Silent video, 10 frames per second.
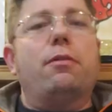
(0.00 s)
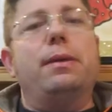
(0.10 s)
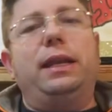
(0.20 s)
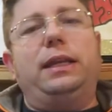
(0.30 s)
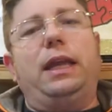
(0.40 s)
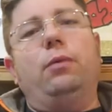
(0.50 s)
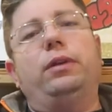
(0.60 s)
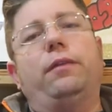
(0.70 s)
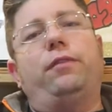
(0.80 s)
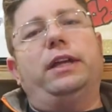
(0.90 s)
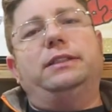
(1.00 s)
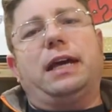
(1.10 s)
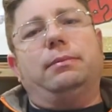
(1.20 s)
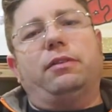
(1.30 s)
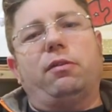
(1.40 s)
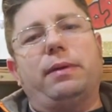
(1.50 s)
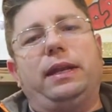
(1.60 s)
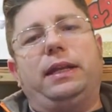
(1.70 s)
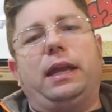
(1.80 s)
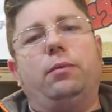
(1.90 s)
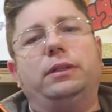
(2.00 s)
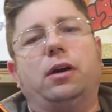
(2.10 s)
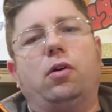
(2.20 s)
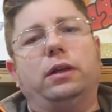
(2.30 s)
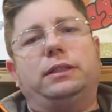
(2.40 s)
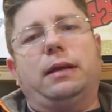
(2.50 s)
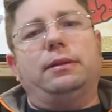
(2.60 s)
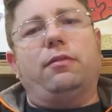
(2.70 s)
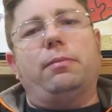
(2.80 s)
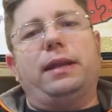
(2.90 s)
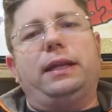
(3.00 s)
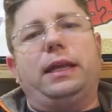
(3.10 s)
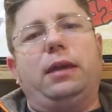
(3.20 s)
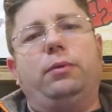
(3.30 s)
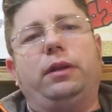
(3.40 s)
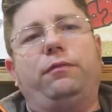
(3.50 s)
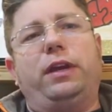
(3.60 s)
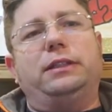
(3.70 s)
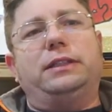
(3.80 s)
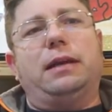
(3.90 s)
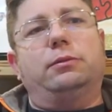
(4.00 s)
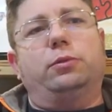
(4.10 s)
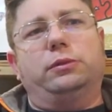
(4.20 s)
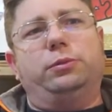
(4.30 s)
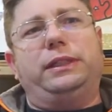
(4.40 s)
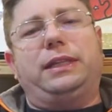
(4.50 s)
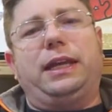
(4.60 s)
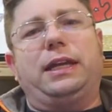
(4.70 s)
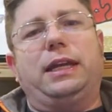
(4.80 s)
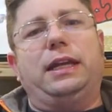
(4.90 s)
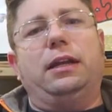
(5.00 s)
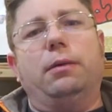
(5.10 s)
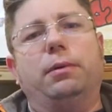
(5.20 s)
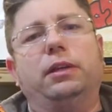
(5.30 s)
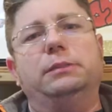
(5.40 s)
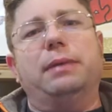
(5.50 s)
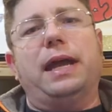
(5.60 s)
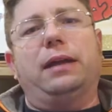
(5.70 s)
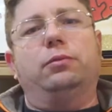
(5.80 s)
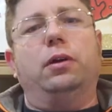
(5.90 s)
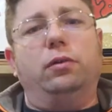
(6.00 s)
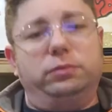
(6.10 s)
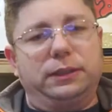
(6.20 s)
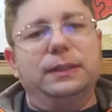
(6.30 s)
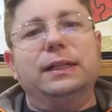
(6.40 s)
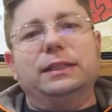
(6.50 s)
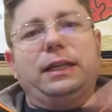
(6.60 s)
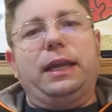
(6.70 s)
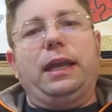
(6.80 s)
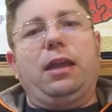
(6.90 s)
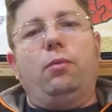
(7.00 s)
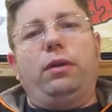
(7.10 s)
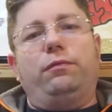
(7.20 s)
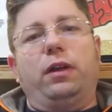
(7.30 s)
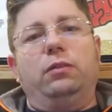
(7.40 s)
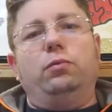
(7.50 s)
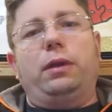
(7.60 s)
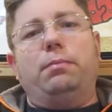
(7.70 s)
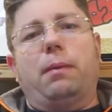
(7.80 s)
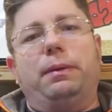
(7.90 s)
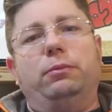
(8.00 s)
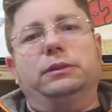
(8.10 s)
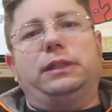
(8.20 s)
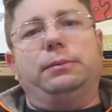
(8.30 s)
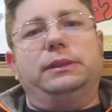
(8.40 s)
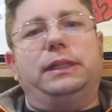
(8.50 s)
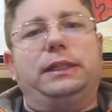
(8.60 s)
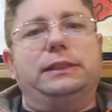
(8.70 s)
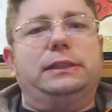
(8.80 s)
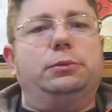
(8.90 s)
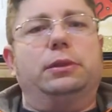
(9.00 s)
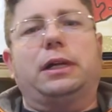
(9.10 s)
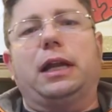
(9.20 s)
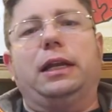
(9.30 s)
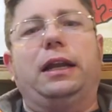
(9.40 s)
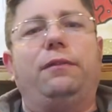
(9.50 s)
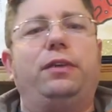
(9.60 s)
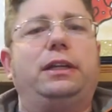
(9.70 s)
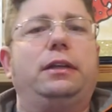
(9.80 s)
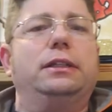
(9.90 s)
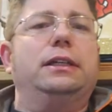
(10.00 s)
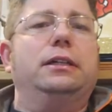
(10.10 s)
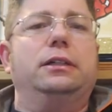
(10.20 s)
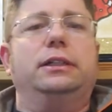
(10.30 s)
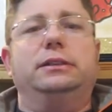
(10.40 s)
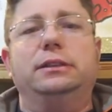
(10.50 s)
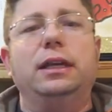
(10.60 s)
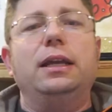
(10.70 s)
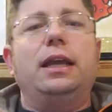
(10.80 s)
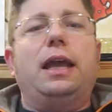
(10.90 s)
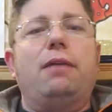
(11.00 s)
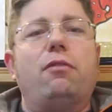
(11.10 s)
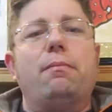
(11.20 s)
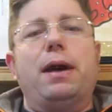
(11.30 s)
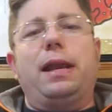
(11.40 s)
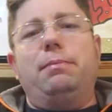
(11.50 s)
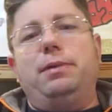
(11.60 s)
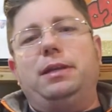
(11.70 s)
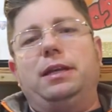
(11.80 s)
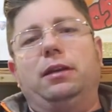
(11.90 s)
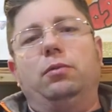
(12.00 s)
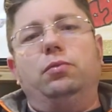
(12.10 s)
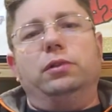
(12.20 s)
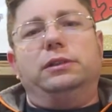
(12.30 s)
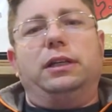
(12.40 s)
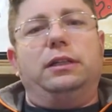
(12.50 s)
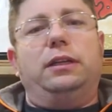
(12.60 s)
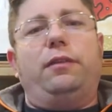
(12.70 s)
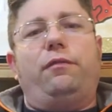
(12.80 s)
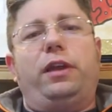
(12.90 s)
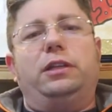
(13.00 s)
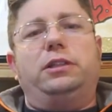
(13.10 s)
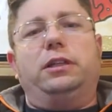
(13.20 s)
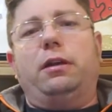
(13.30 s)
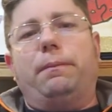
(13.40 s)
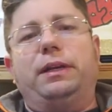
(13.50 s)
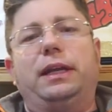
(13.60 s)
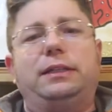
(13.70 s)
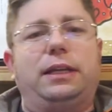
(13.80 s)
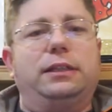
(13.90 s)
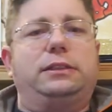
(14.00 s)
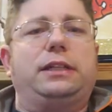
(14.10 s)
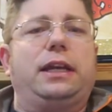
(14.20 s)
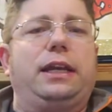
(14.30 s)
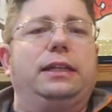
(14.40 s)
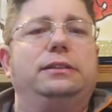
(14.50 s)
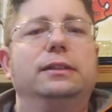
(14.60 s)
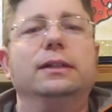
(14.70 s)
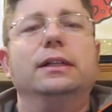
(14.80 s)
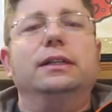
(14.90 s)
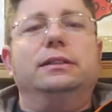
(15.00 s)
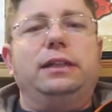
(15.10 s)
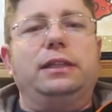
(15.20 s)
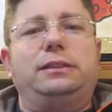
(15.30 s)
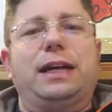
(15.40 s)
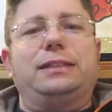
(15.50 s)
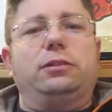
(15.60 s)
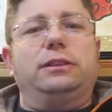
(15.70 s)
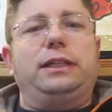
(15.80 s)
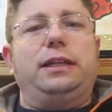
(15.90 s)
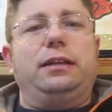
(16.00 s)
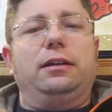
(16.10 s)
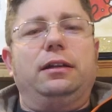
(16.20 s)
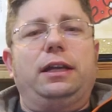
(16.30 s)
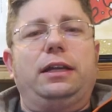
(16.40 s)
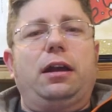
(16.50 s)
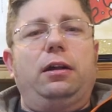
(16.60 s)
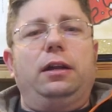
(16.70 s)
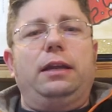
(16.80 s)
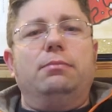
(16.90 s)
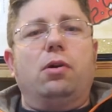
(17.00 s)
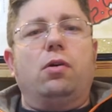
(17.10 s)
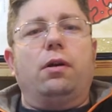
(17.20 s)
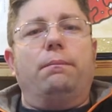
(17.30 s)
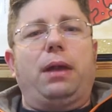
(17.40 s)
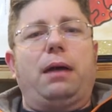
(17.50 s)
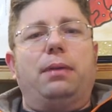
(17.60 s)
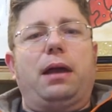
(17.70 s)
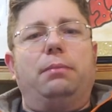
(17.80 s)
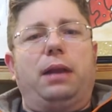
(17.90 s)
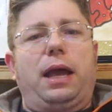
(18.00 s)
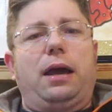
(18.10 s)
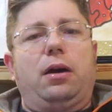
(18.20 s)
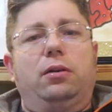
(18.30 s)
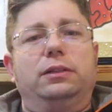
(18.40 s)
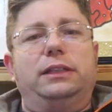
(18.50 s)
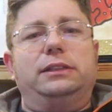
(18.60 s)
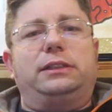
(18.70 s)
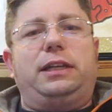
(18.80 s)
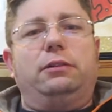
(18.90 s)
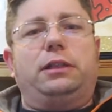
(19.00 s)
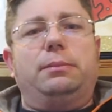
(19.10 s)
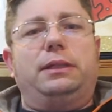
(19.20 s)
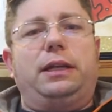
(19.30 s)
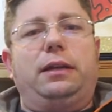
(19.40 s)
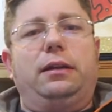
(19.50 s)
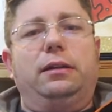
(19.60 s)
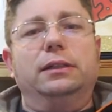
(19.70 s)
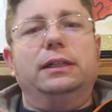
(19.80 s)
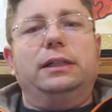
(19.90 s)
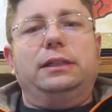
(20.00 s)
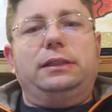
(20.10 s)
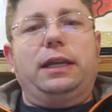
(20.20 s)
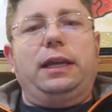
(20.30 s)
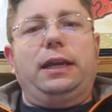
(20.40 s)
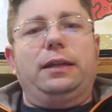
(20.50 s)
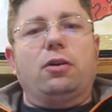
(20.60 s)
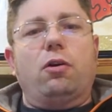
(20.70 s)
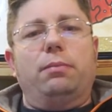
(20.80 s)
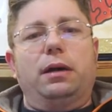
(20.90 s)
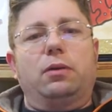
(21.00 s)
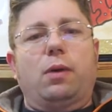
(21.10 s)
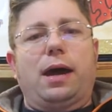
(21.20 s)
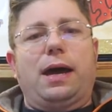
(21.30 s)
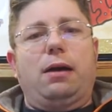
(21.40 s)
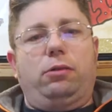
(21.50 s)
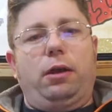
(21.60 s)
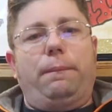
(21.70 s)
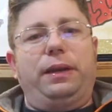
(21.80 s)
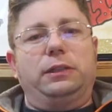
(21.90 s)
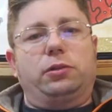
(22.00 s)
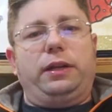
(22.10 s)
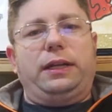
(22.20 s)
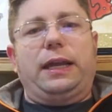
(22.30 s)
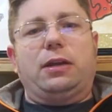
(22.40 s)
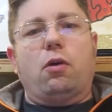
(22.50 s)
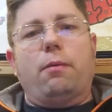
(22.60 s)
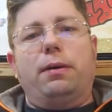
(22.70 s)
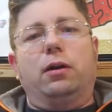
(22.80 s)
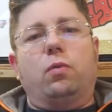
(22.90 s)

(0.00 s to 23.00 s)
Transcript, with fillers: Everybody get with the bad times, everybody get with the hard times, everybody get with the bad times. Once we kicking it up on these back roads. Yeah, we front, we bumpin' on step when they get it, we they 50 to hunt. Everybody be in the woods hunting and fishing up in their deer stands. Yes, I thought a deer in the early morn, blah blah blah. They just killed them a deer. Yeah, they gon' buck wild up in the tree, they gon' buck